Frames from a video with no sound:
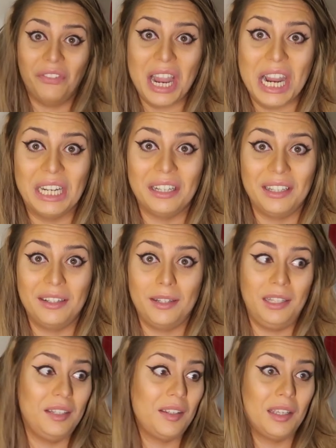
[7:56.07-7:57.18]
fat and I
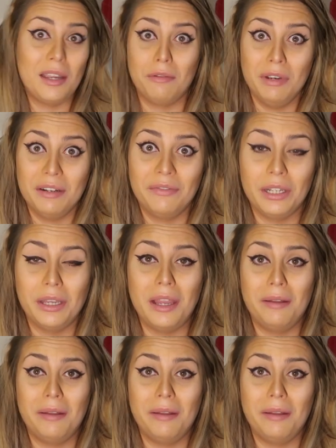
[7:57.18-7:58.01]
need to get rid of it.